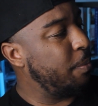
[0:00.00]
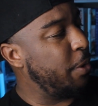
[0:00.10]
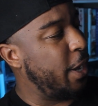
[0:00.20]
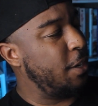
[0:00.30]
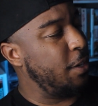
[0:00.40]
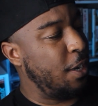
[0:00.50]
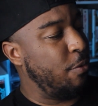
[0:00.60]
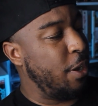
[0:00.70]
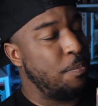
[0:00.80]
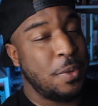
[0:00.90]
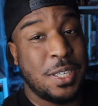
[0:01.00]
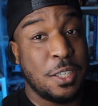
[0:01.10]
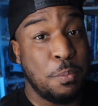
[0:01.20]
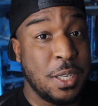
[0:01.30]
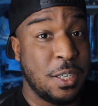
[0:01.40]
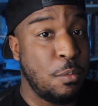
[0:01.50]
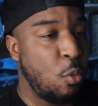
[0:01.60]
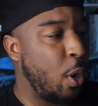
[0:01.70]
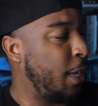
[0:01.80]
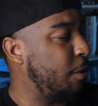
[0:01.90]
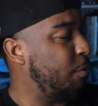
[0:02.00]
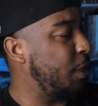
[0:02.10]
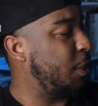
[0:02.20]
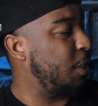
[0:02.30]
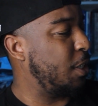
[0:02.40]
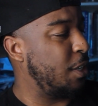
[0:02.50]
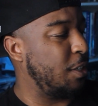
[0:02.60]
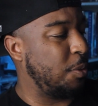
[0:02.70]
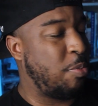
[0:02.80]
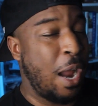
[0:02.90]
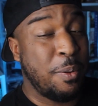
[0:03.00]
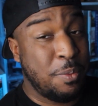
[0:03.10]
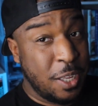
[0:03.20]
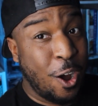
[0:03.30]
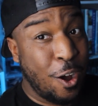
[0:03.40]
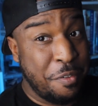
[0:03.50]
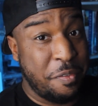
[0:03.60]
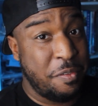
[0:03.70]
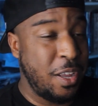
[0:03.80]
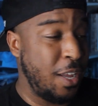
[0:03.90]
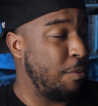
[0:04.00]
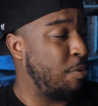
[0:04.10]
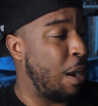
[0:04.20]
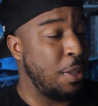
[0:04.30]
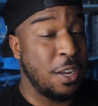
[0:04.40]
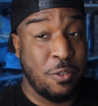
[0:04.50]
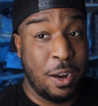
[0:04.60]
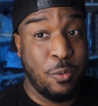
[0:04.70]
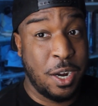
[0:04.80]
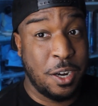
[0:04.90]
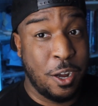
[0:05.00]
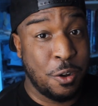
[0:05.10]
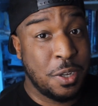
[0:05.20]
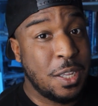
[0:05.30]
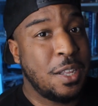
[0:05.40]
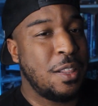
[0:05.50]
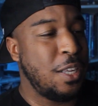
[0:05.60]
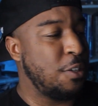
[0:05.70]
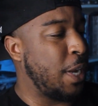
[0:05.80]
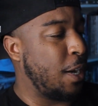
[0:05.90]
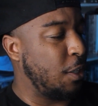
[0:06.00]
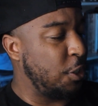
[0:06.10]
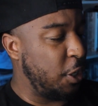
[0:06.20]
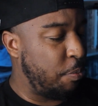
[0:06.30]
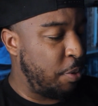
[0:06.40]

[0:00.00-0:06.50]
But anyway, it says Muslim white, which is probably off and probably a great way to know these are not a legit